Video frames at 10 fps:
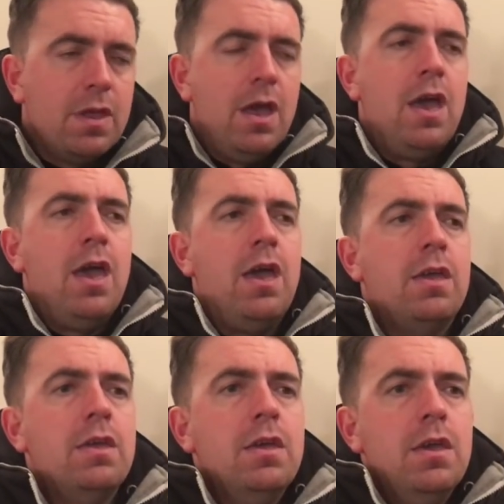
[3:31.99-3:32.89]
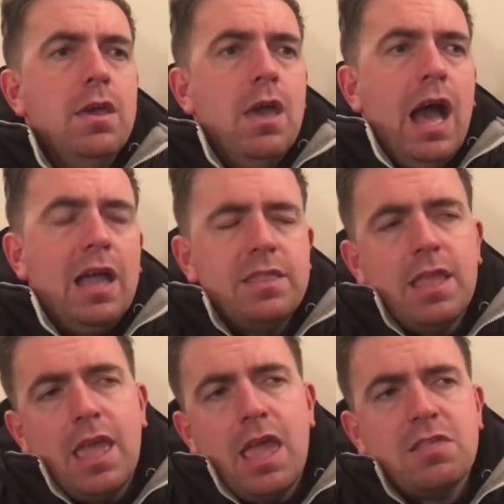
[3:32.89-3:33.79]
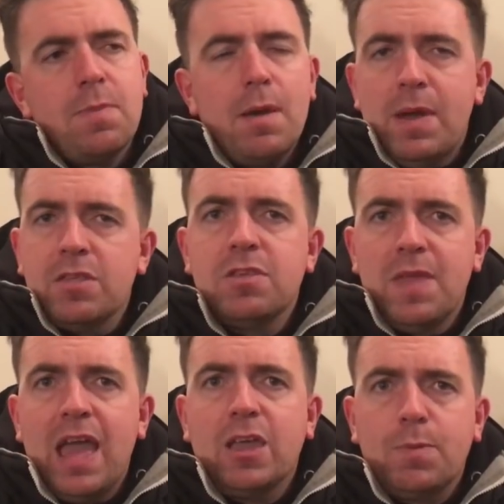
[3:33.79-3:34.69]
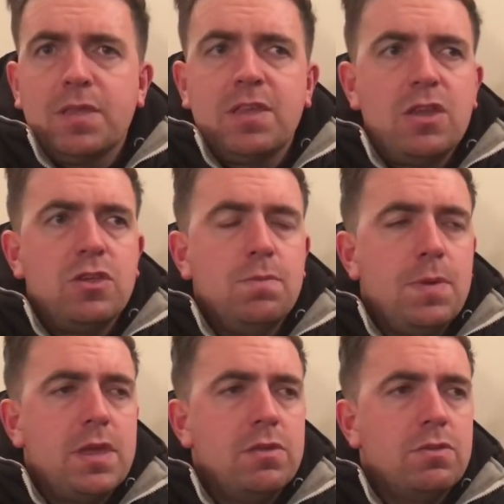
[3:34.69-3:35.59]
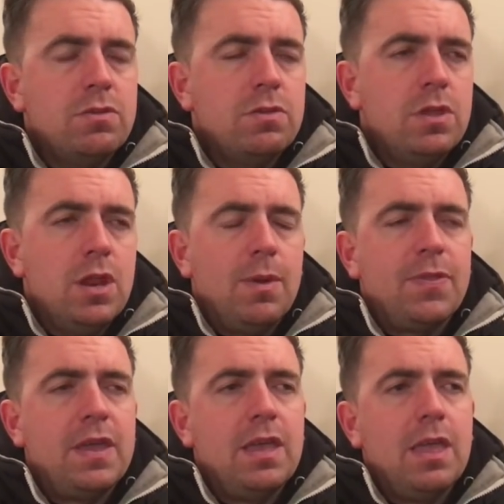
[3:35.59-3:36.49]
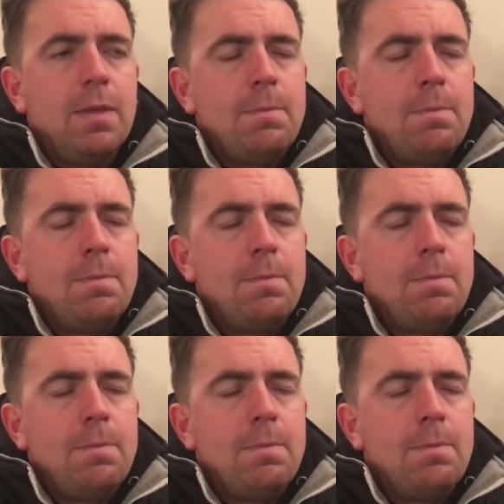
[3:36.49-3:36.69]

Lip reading: And it's about managing that expectation, because, I think